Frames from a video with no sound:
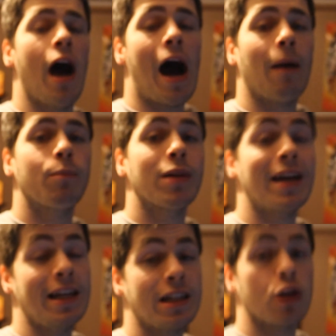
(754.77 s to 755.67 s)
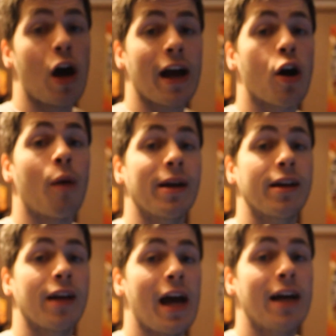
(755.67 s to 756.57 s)
Um, please like,
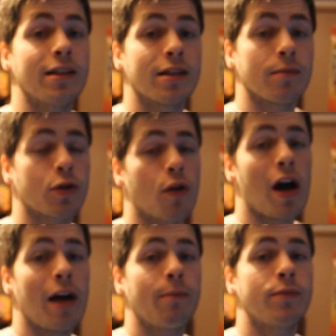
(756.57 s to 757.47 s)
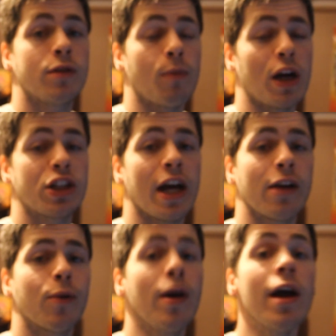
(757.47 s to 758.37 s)
comment and subscribe to my
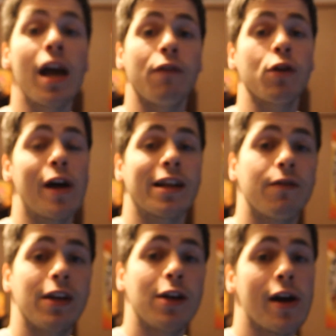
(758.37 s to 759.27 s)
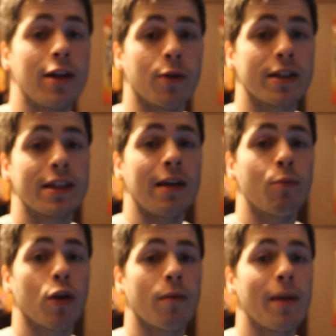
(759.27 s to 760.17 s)
channel if you like the video and you want to see
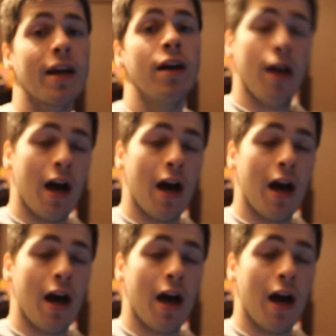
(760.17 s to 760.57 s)
more than me.